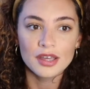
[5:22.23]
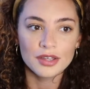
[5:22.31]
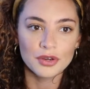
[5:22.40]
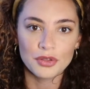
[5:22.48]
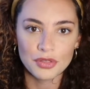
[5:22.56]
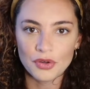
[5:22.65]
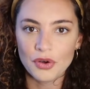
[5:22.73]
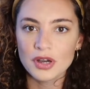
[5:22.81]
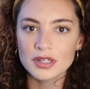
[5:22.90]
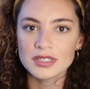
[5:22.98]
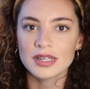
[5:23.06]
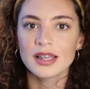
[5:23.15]
your
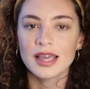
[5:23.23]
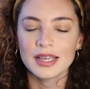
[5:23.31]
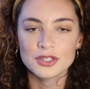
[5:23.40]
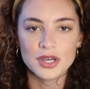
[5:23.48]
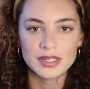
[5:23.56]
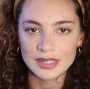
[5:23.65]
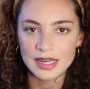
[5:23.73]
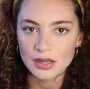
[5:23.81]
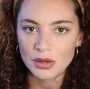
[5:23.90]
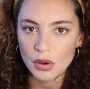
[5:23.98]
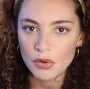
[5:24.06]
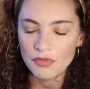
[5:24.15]
thoughts and like try to let
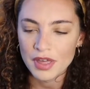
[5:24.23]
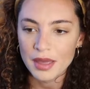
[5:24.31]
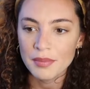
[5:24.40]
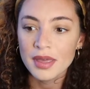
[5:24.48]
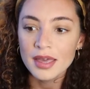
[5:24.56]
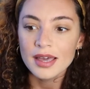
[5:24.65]
go of them.